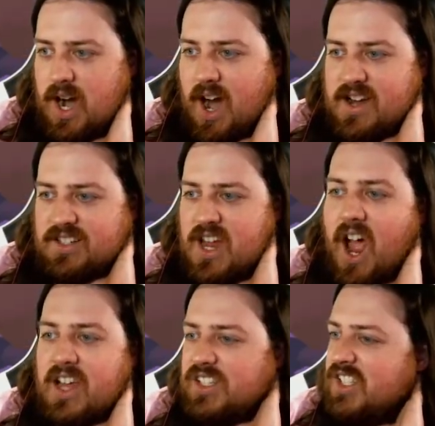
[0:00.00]
I see.
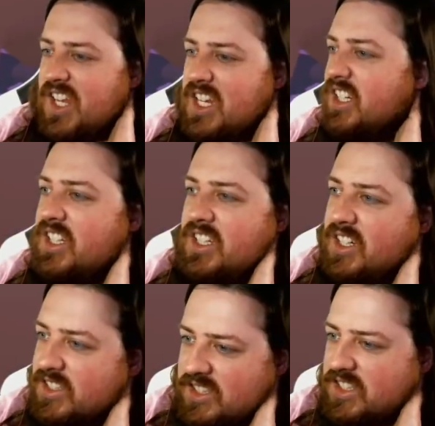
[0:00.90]
I see.
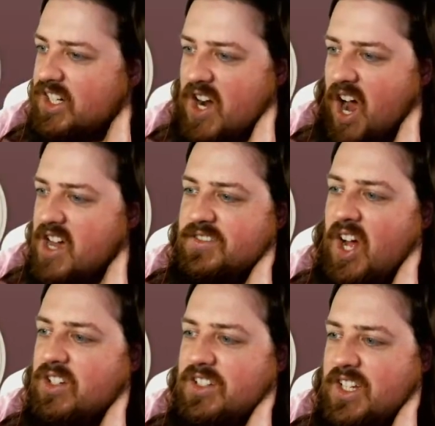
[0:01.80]
I've
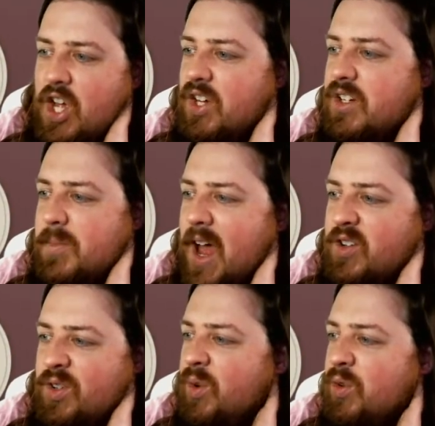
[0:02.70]
already heard
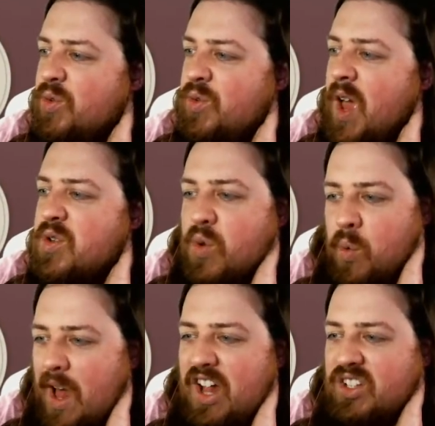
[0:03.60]
about you. That you
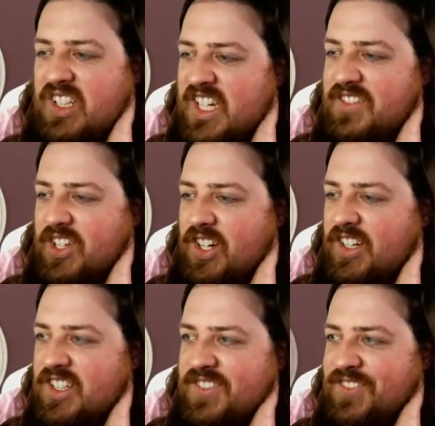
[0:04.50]
quelled Cleaver
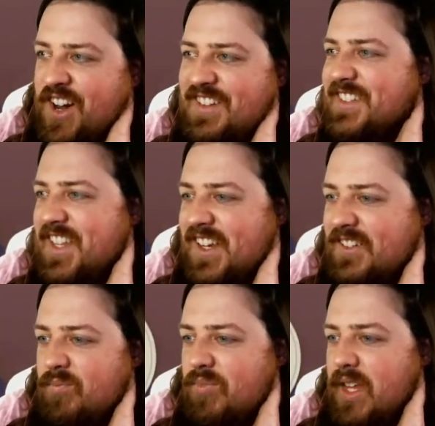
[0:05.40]
in his frenzy.
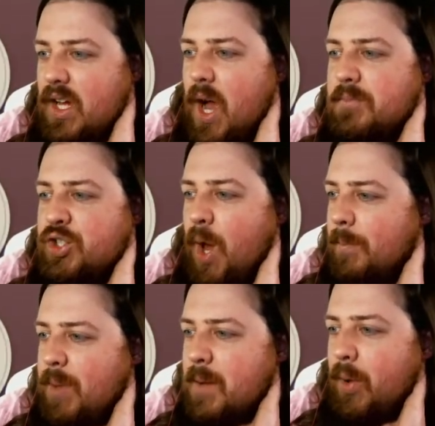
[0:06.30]
I'm
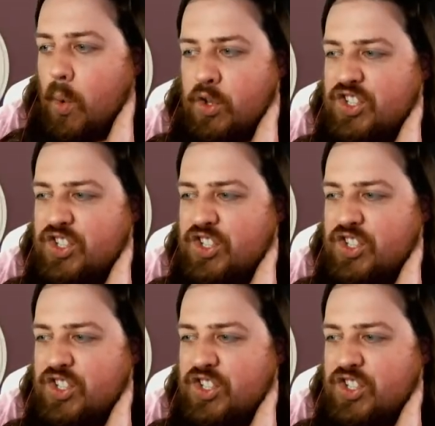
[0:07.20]
sure people were